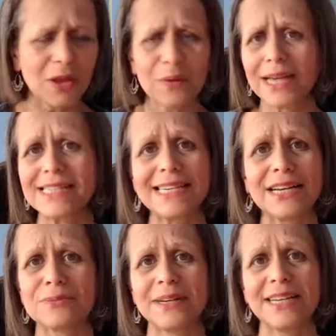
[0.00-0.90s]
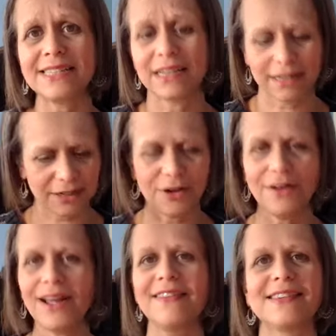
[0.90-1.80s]
And I sit down to my desk and I go,
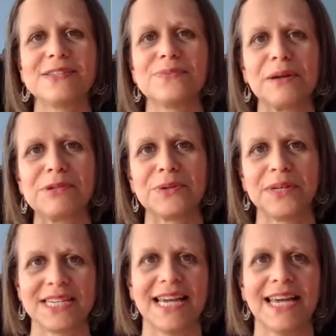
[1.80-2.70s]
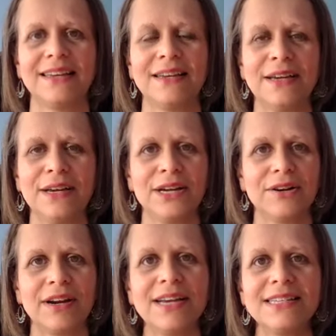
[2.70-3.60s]
okay, this is what I'm doing today,
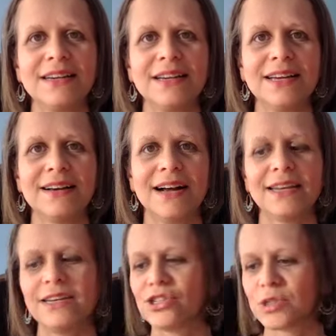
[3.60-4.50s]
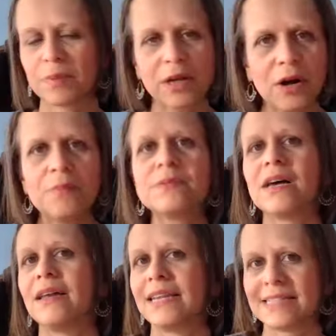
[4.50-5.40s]
right? And it just becomes
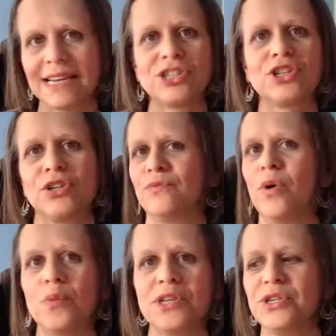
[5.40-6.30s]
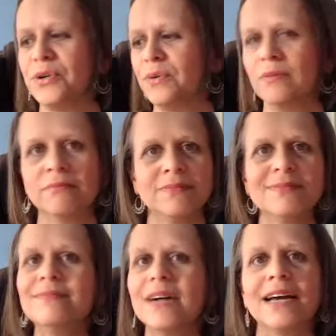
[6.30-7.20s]
an extension of what we do.
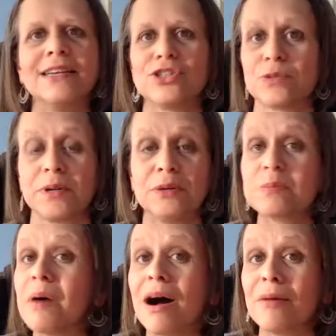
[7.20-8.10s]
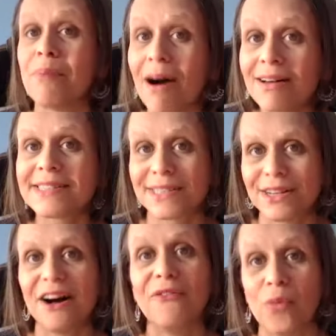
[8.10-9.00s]
And it just becomes part and
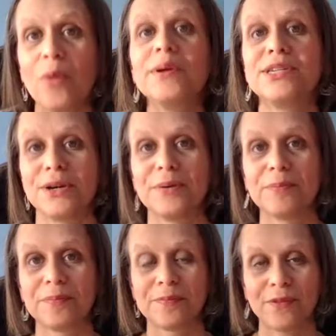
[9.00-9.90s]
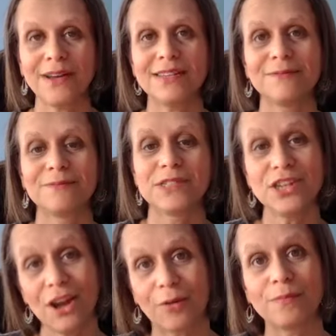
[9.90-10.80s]
parcel of what we do, right?
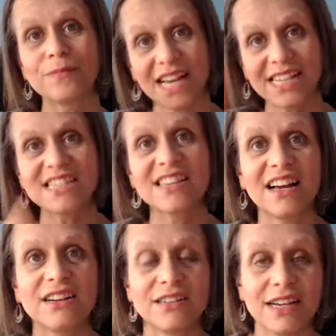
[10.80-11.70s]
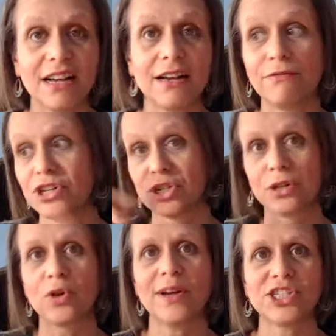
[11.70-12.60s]
So no, to answer that
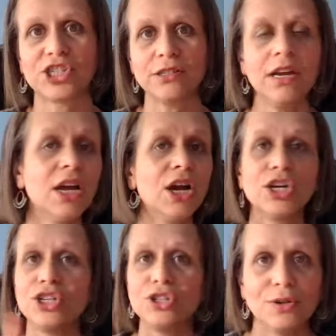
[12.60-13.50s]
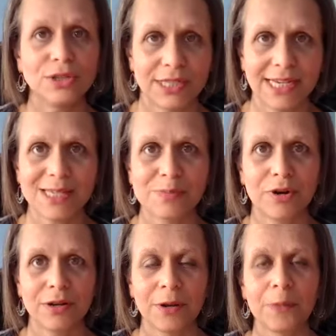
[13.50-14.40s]
original question, you don't look
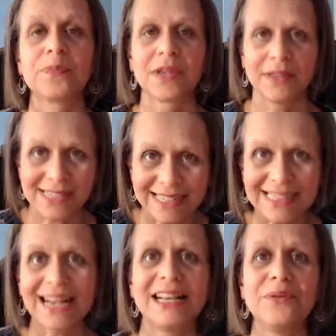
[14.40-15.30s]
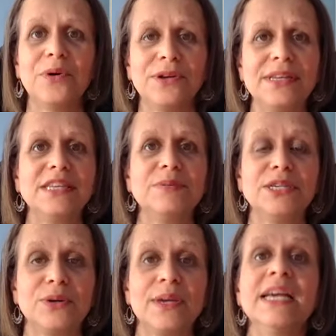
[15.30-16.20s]
desperate. That's exactly what you need to be
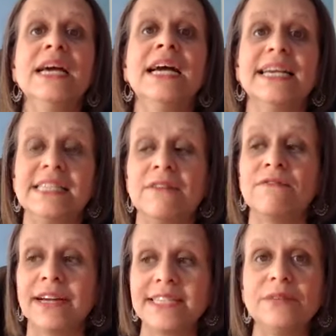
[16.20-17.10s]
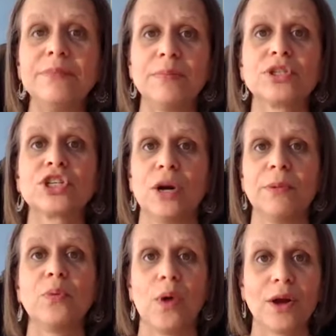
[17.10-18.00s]
doing, is inviting people to
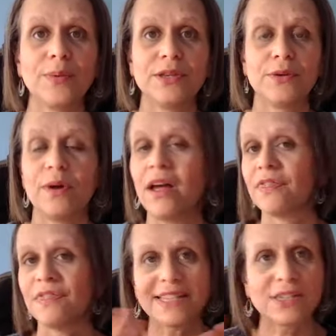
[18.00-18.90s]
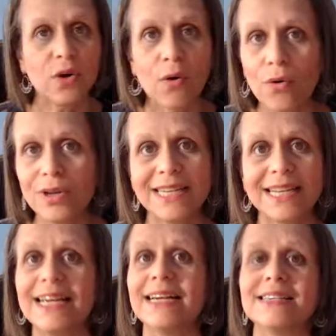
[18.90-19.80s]
come and work with you. That's all
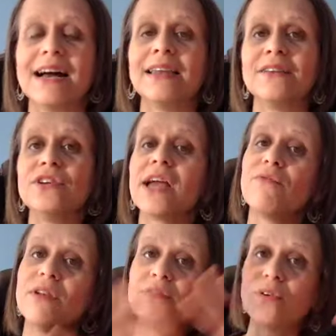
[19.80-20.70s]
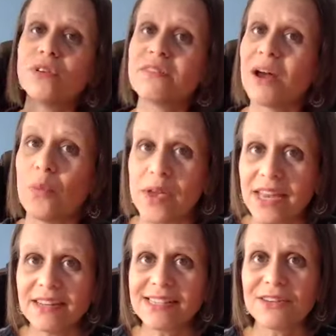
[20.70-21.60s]
it is. And if you get rid of all of that
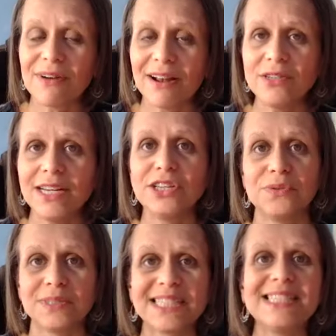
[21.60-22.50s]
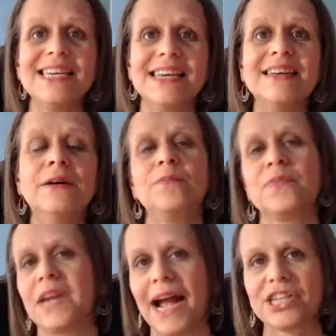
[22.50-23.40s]
weirdness around it, you will see
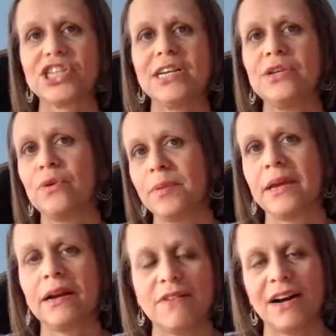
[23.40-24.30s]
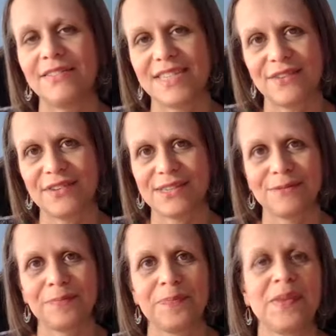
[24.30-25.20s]
that actually you're being of high
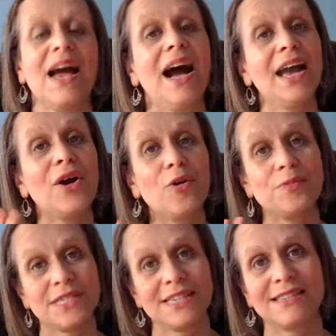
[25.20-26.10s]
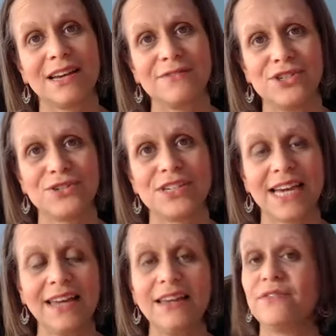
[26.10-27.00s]
service. I hope this has served you
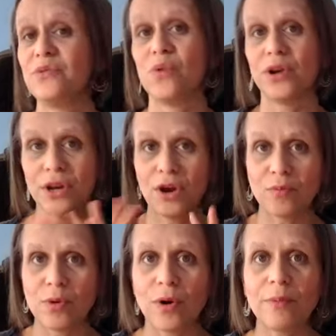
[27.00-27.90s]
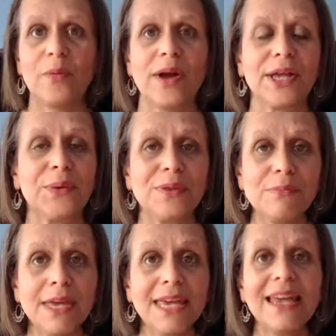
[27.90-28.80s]
today. If you want to know more about working with
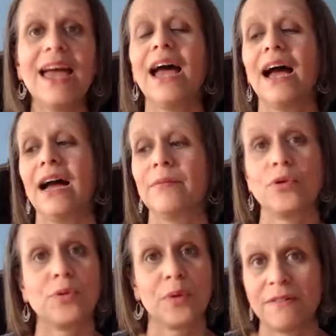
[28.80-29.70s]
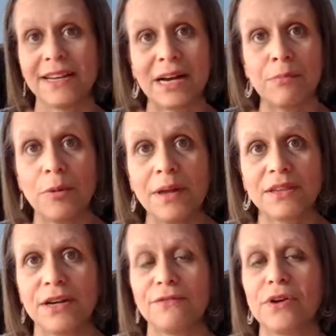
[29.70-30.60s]
me, or you want to find out more about
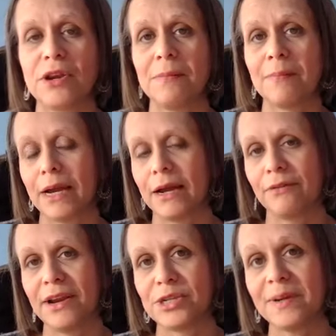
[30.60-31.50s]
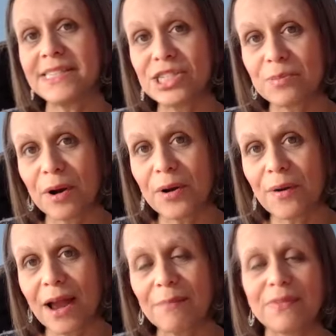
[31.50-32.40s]
the free range messenger
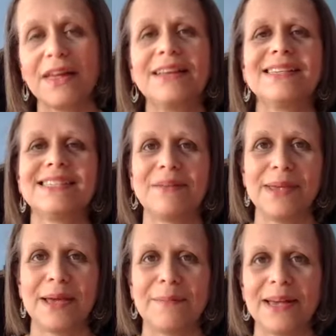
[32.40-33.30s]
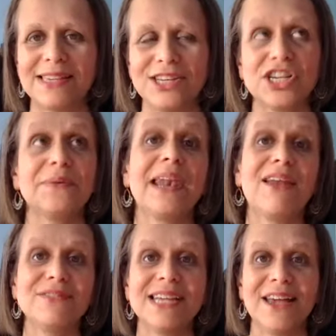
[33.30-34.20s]
program, then send me a message. I would
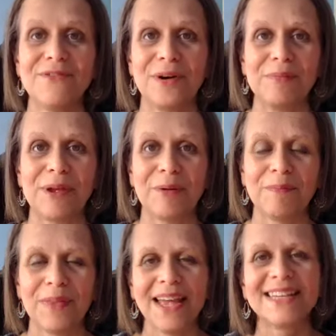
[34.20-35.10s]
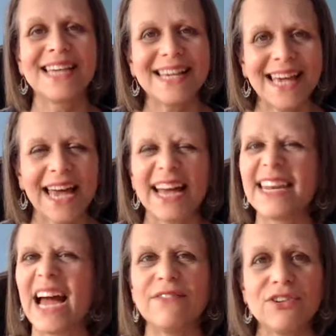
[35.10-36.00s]
love to hear from you. Take care
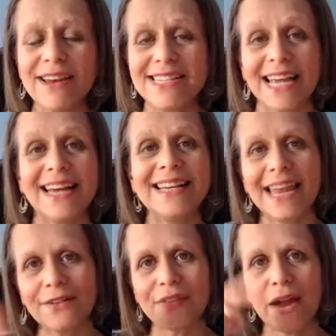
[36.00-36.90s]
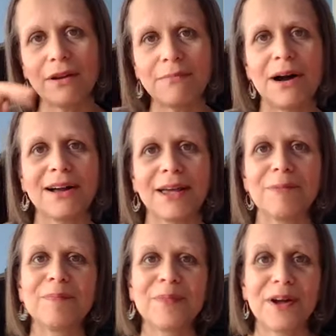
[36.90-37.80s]
and have a great day, and get out there and market.
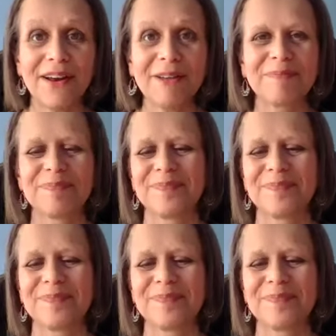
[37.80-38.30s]
All right.